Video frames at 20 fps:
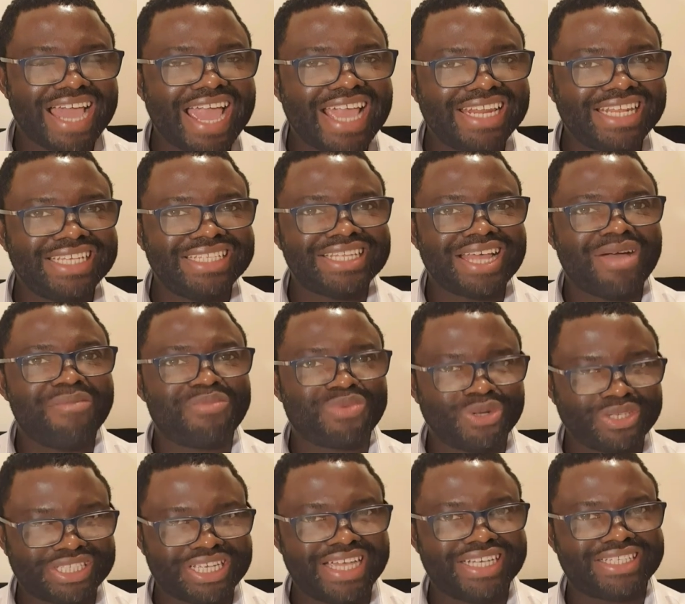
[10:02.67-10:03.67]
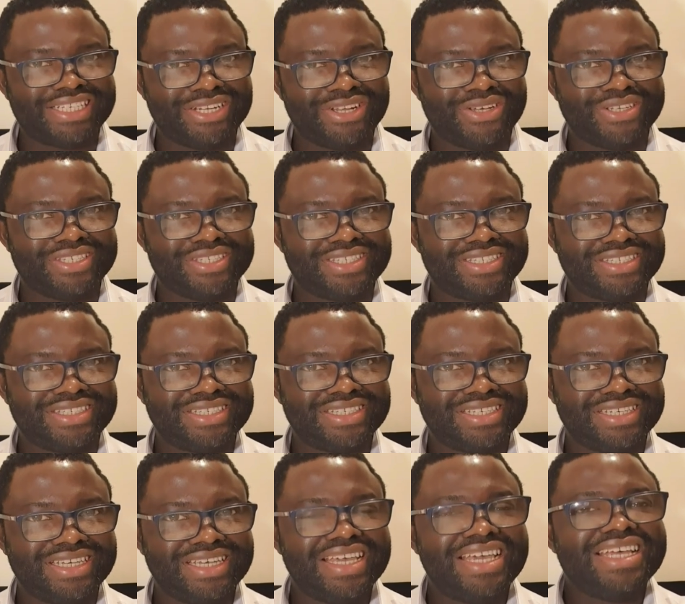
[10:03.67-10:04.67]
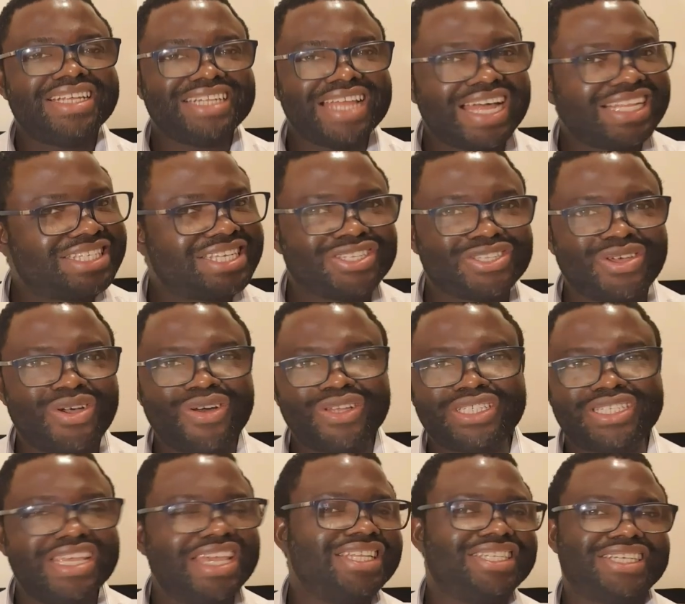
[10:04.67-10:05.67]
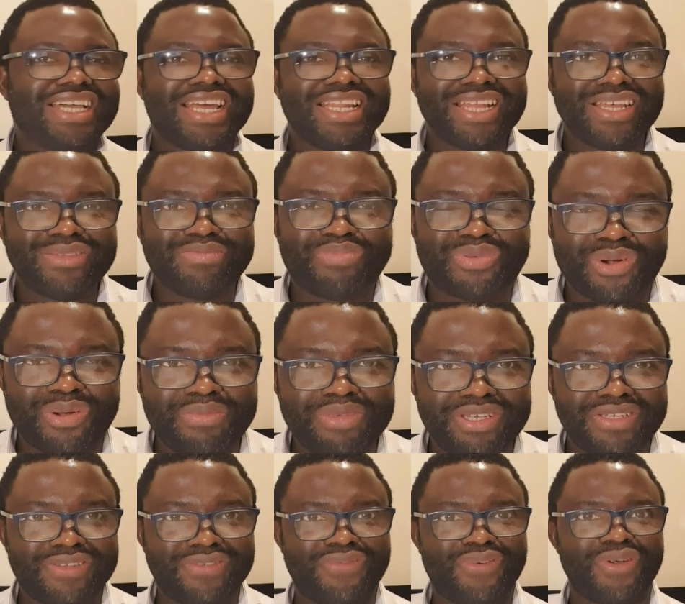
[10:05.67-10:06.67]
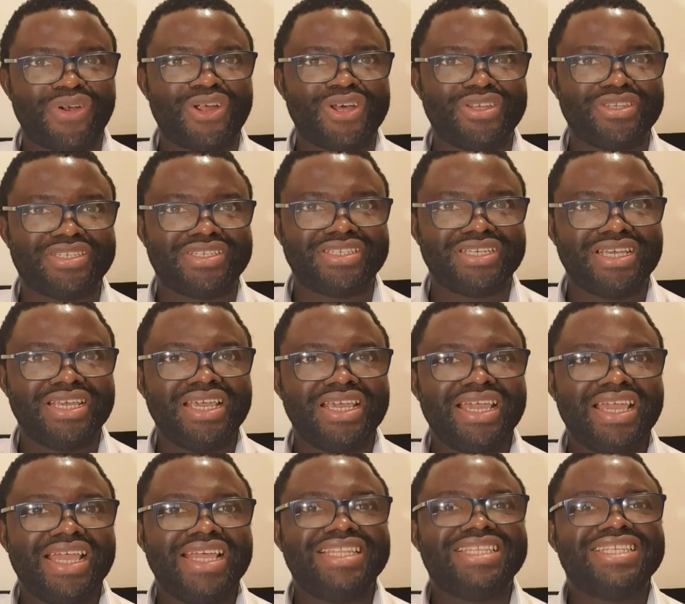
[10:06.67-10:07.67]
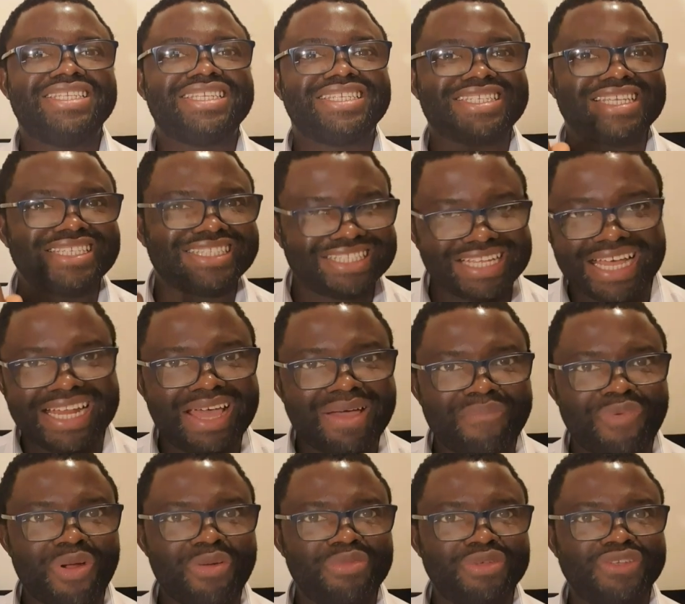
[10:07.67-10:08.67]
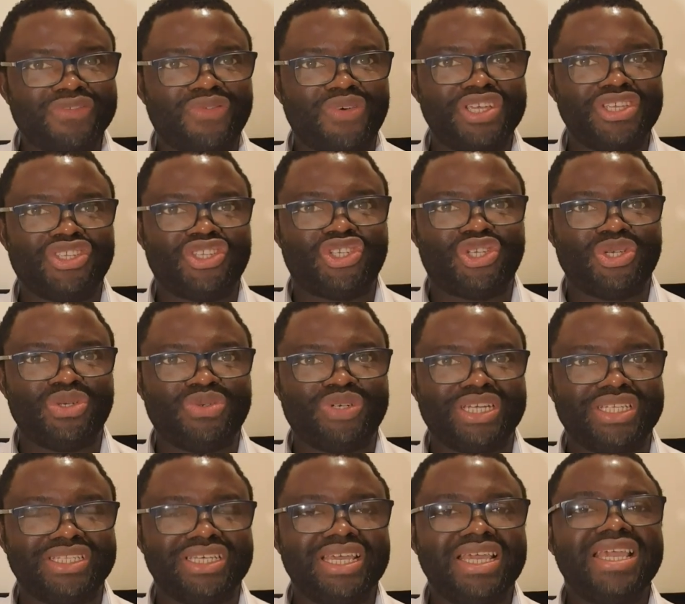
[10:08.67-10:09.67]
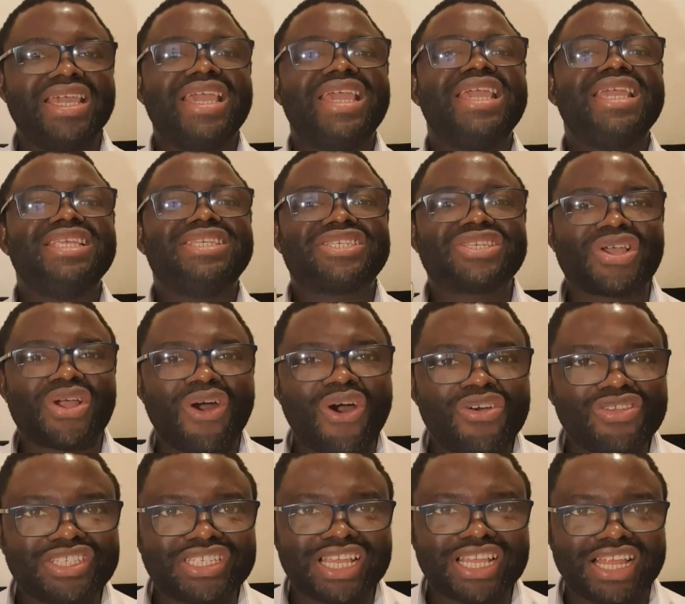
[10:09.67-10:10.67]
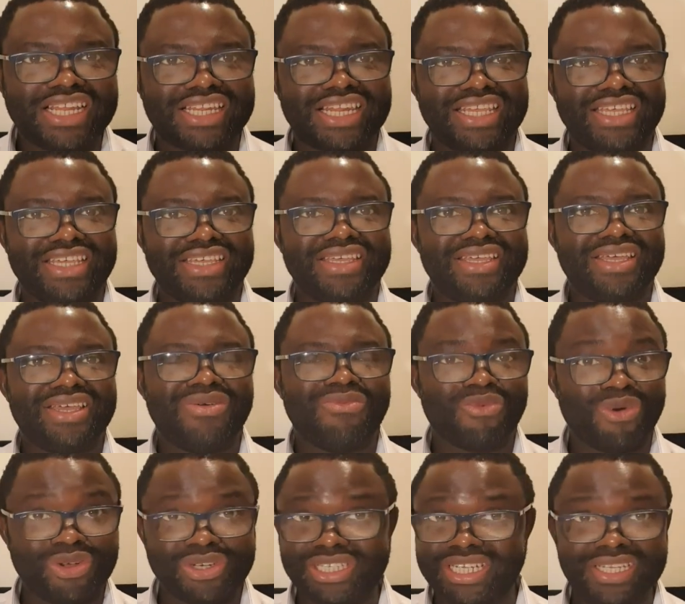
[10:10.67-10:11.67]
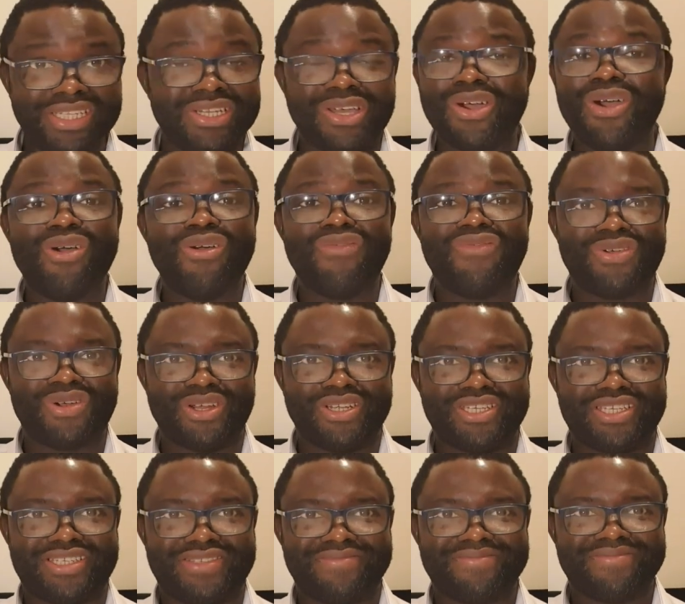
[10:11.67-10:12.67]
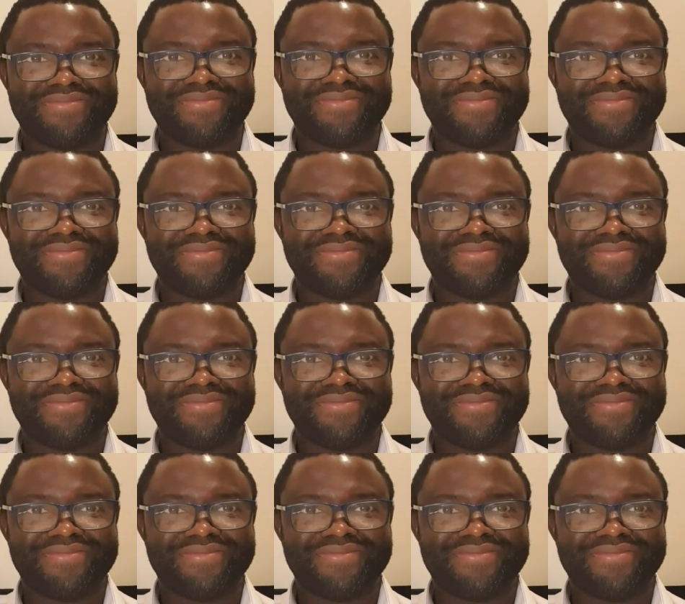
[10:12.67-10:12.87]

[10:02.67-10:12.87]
guiding and protecting us. That is God's eternal promise for us. It is his eternal promise for his children. He's constantly watching over us